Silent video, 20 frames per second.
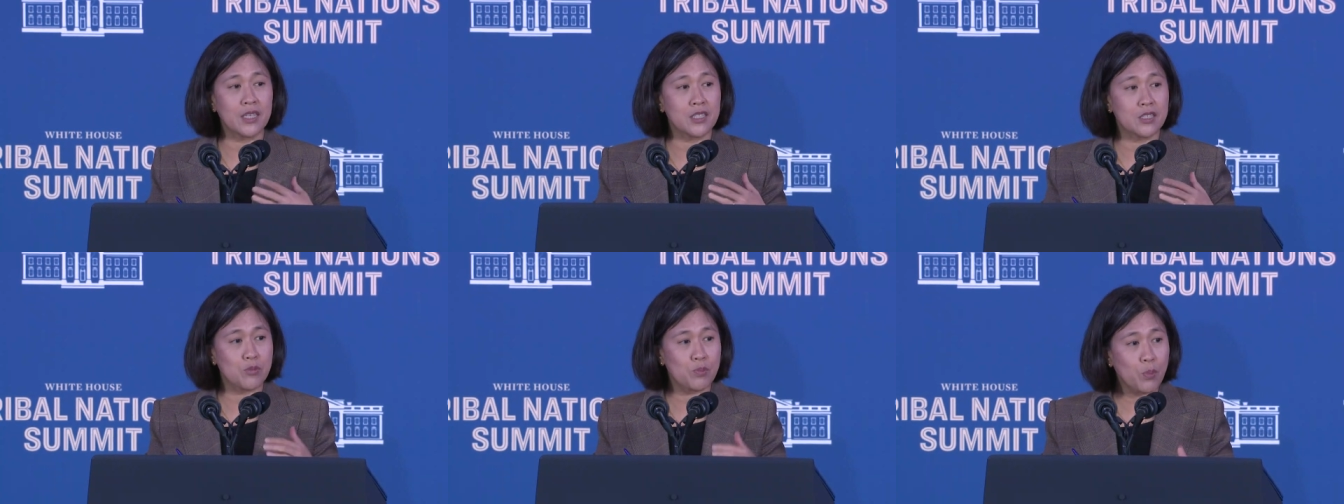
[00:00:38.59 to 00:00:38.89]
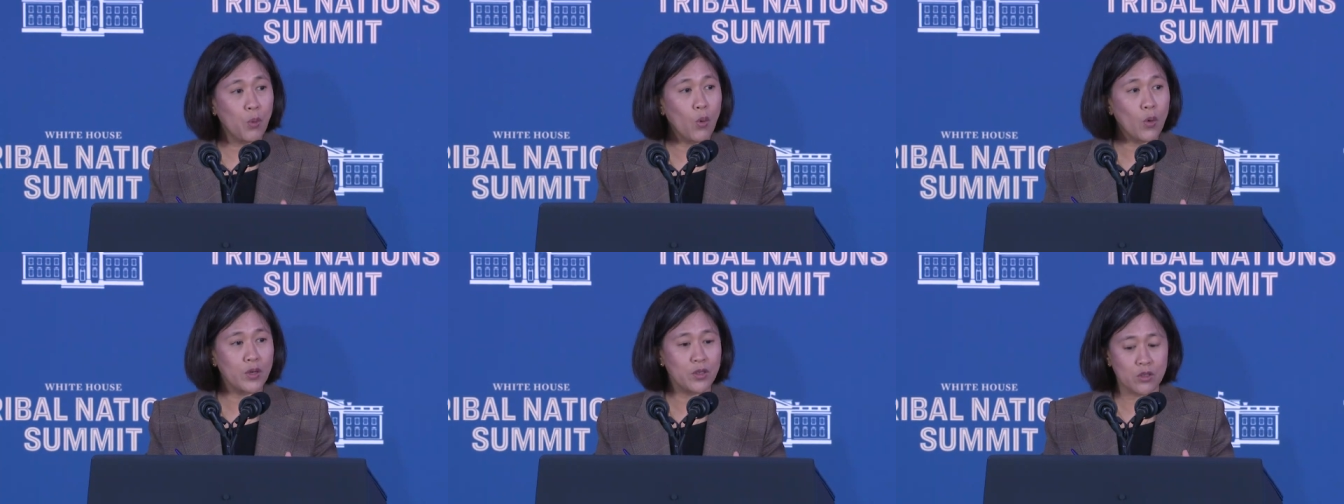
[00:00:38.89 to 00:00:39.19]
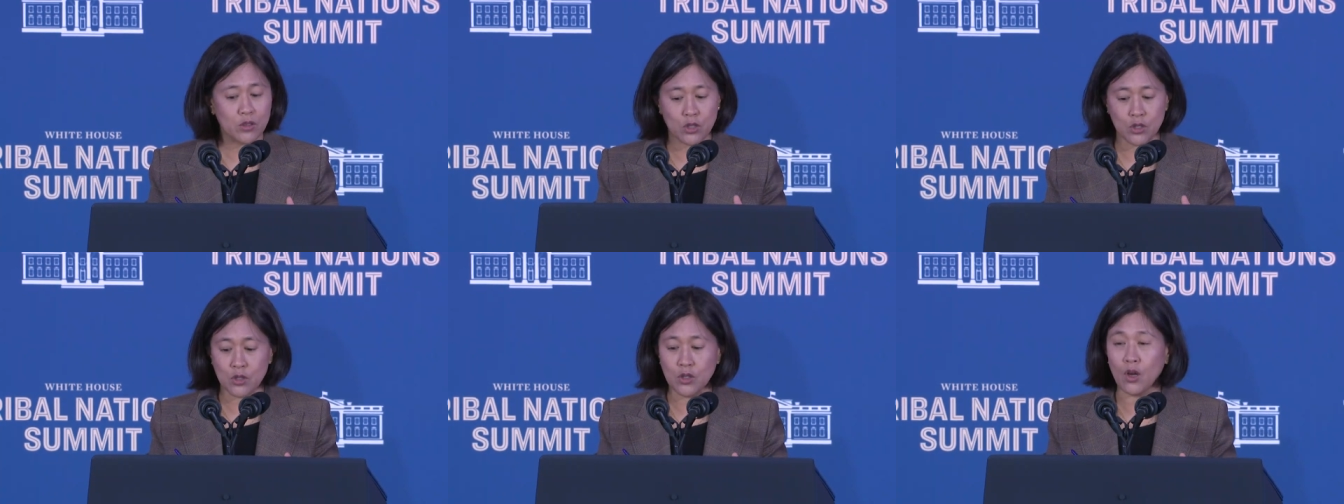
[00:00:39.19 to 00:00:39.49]
it is
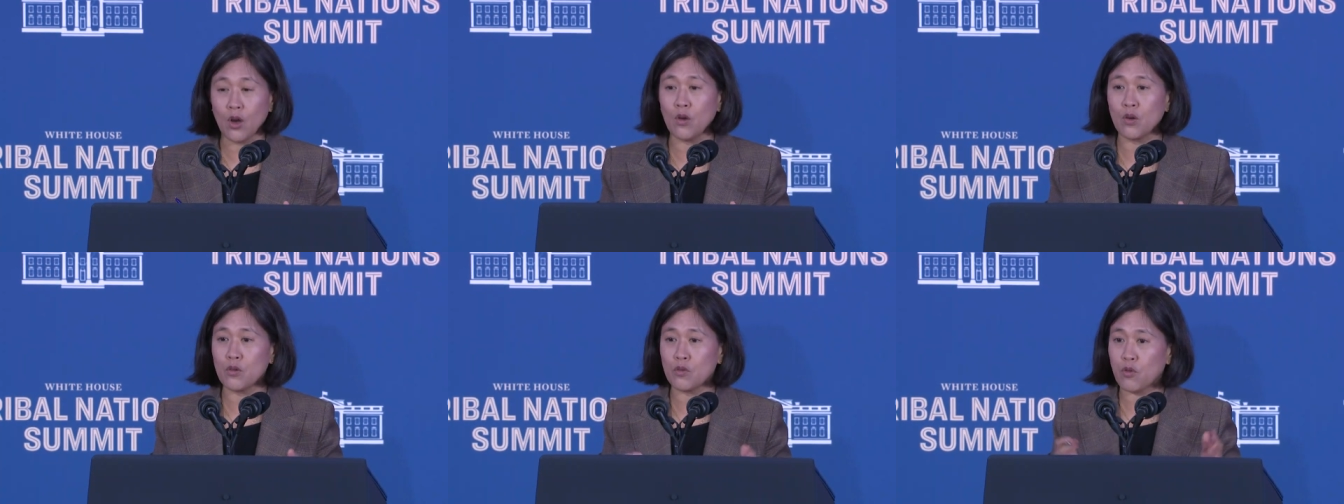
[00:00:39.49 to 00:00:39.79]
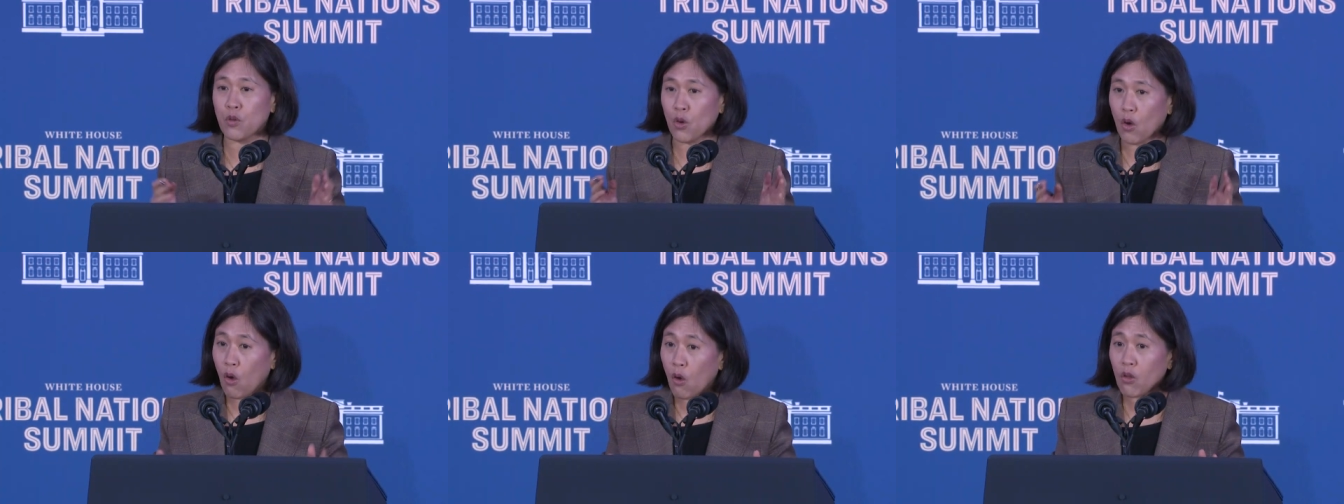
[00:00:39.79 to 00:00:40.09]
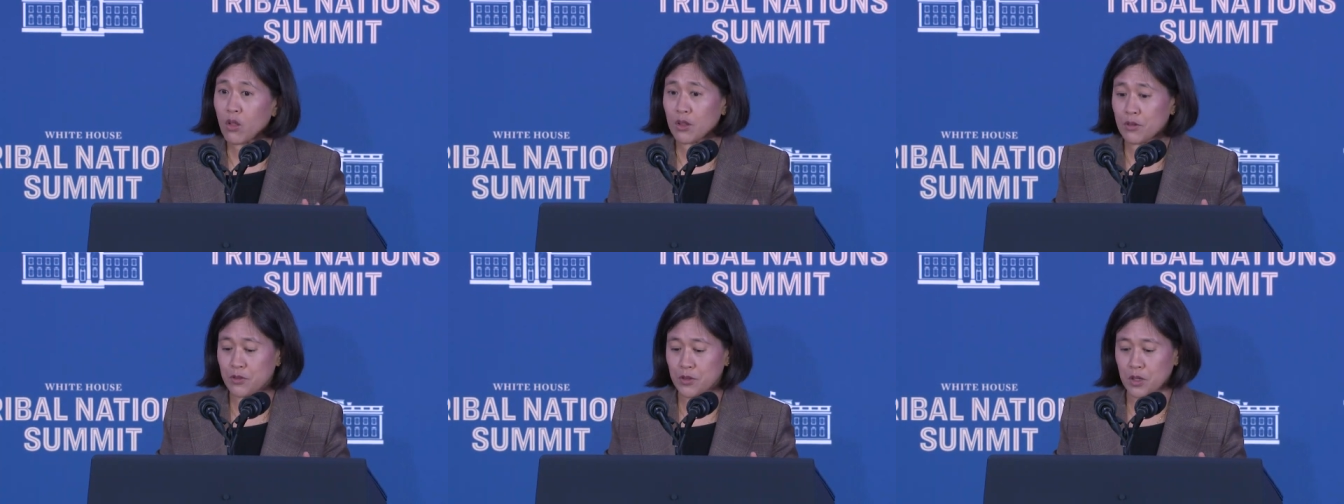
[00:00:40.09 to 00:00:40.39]
important to note for
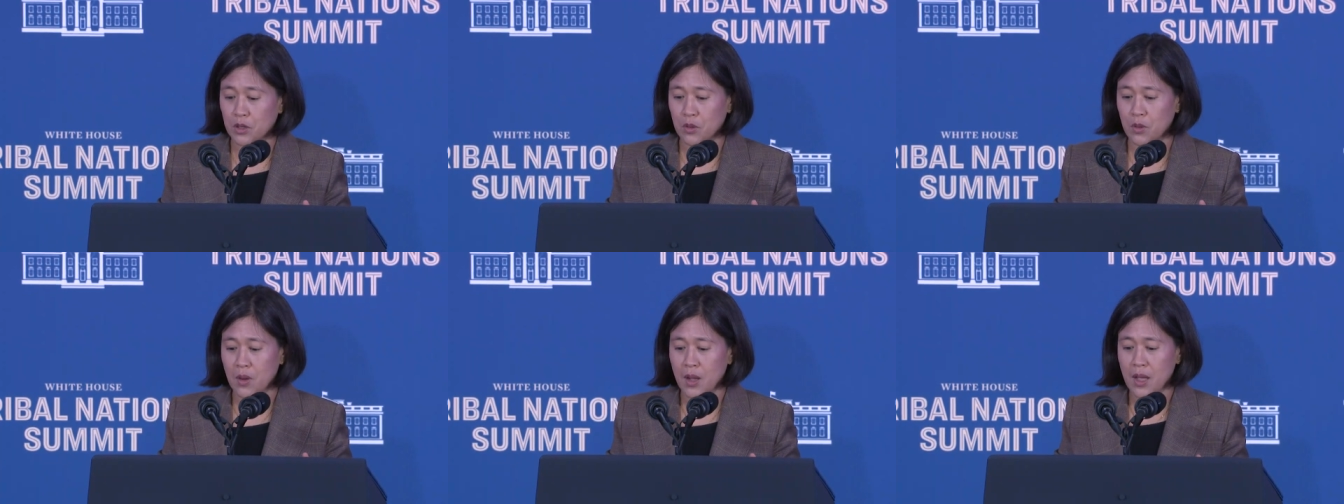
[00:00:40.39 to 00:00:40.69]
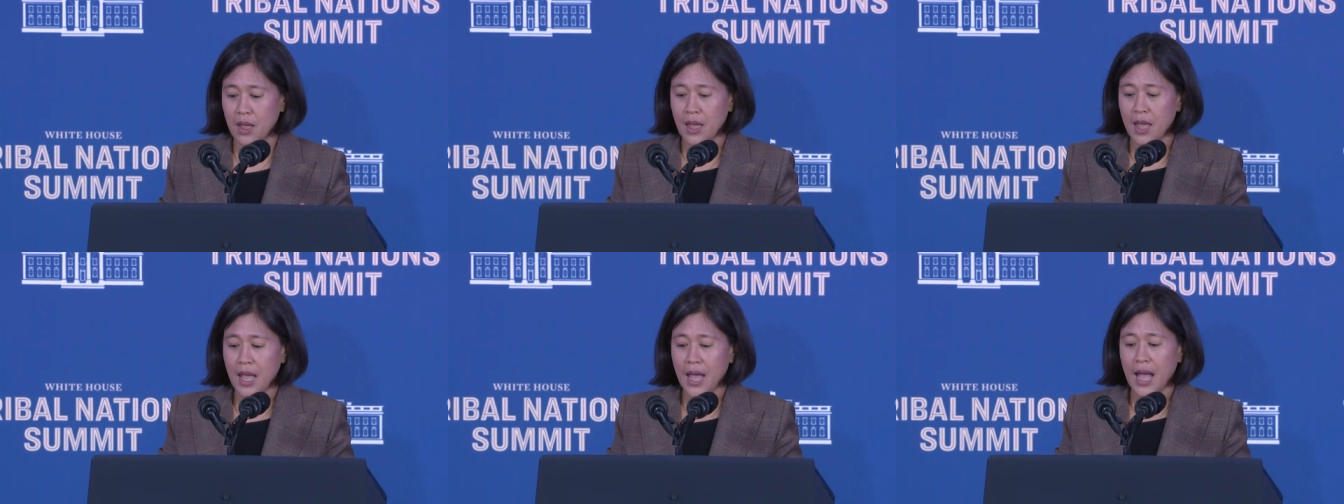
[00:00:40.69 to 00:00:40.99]
all of you